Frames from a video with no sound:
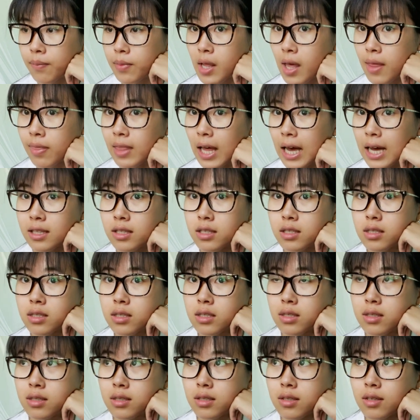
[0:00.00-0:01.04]
and
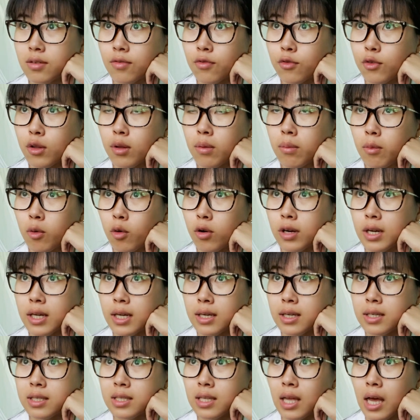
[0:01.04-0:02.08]
that's for the
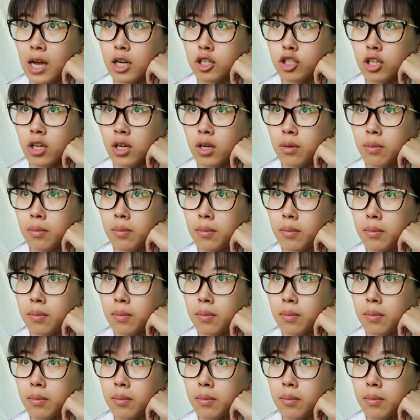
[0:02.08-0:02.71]
morning slash like